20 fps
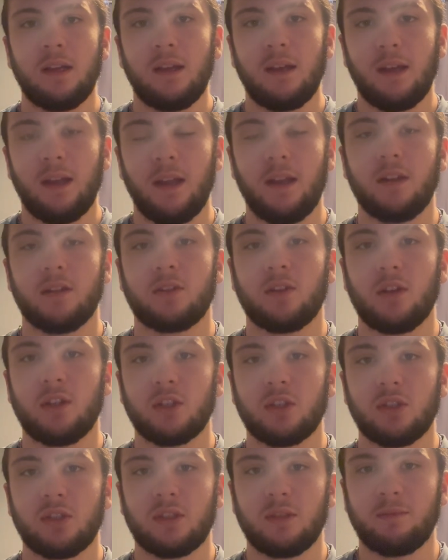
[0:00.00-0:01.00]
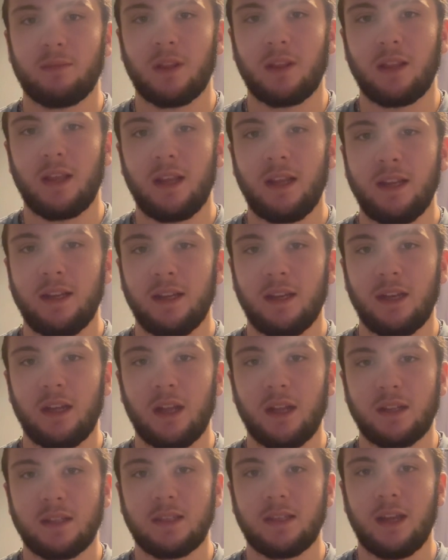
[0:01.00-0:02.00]
And it's also something that he did
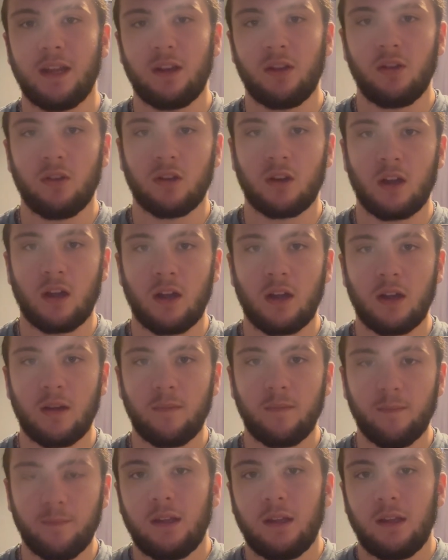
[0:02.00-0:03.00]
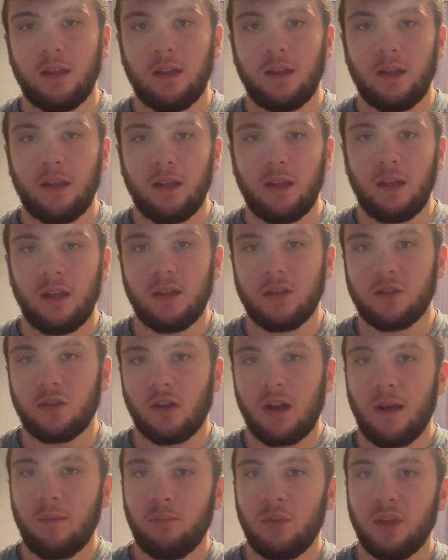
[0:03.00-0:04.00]
against Dan Hooker. His
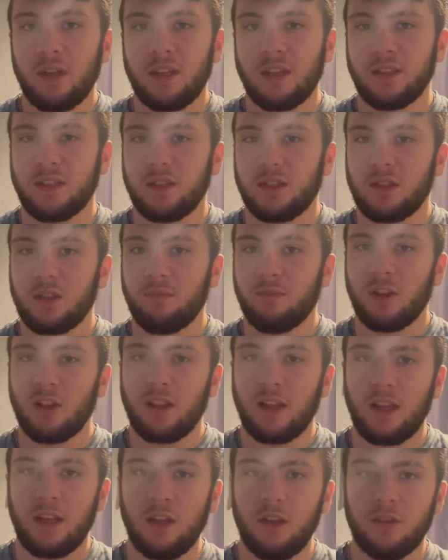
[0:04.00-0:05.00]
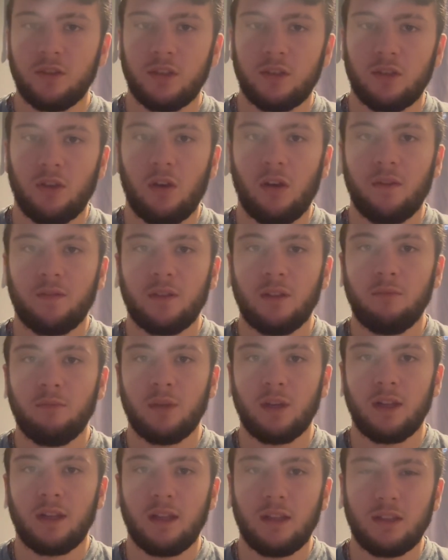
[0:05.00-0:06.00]
grappling isn't something that he uses often,
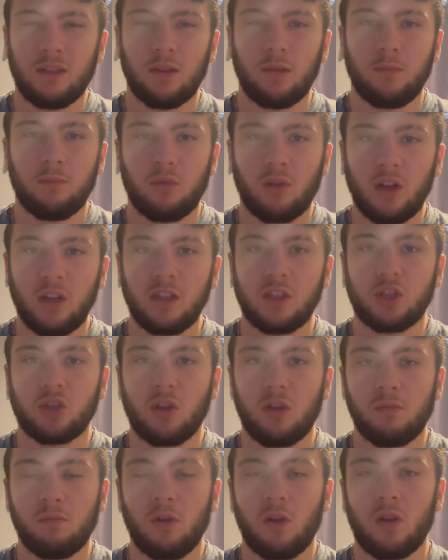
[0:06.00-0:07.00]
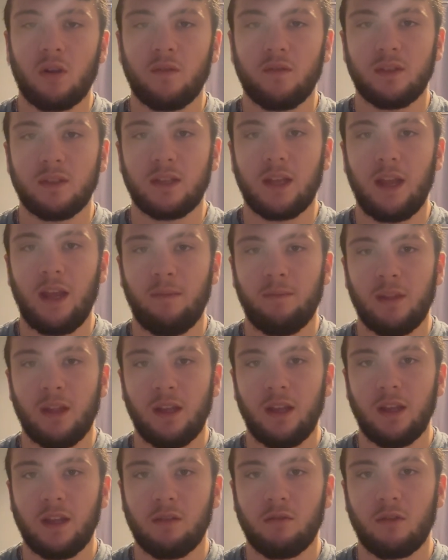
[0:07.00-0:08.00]
but it is a pretty strong part of his game that
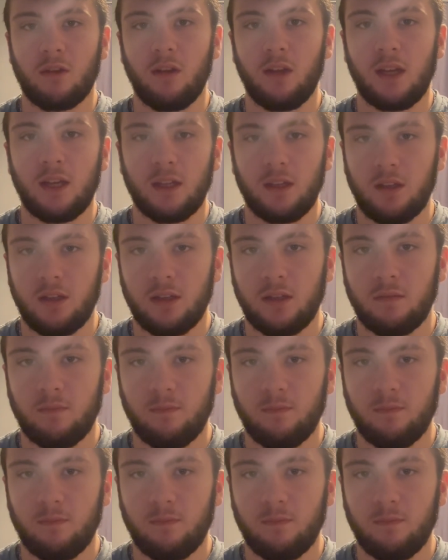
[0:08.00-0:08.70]
he can rely on.